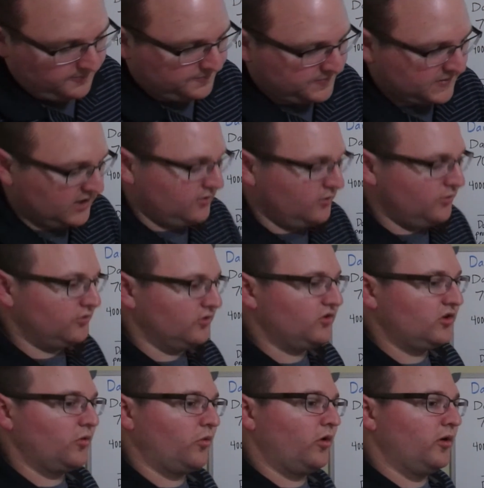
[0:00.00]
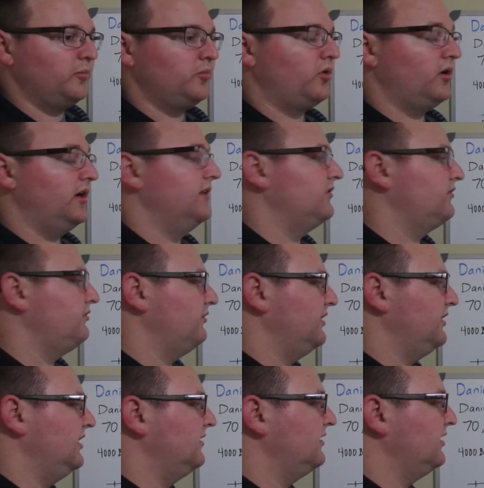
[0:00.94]
it uses the word prince for
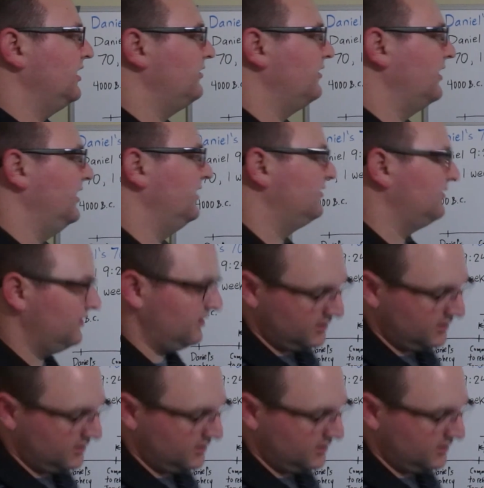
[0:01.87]
the Antichrist.